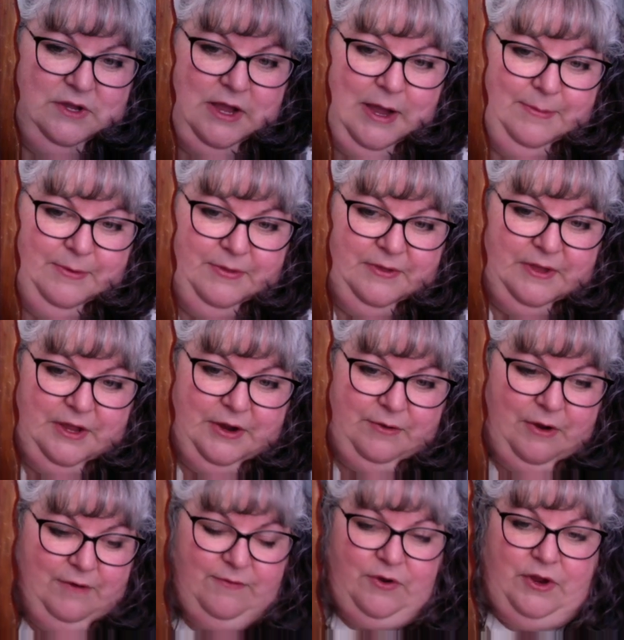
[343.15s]
I put the year
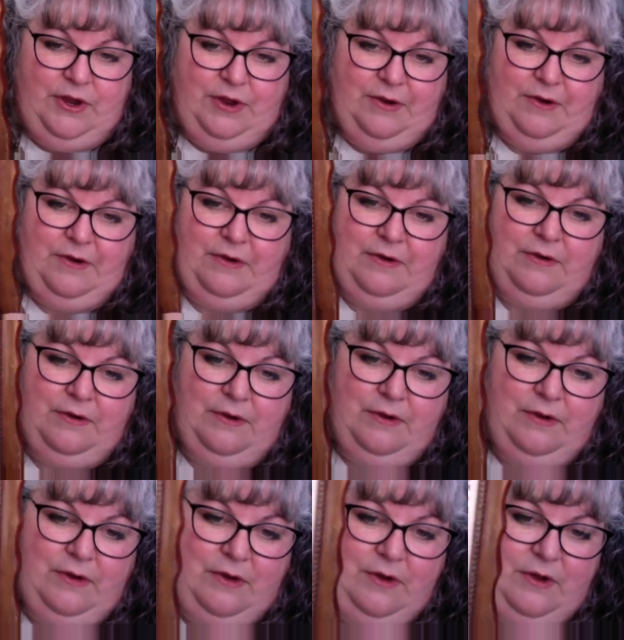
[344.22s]
over here.
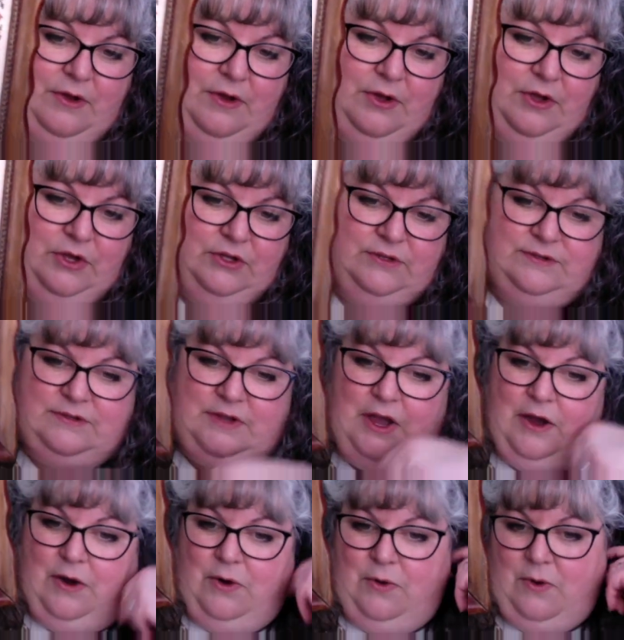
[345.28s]

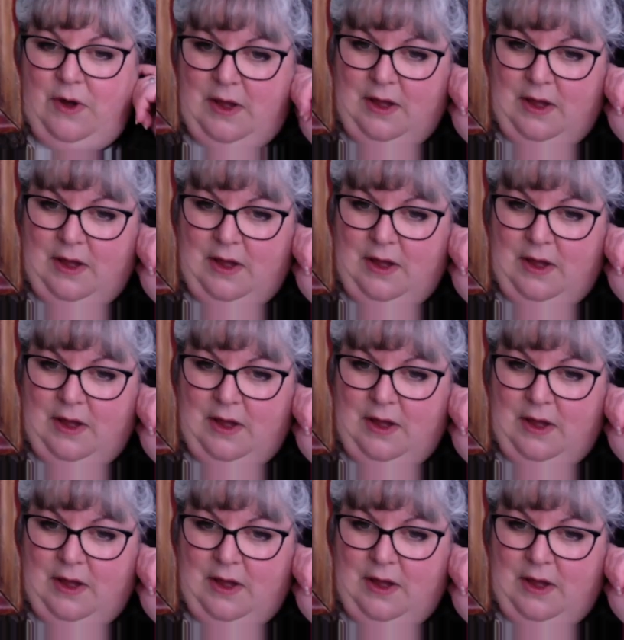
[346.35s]
So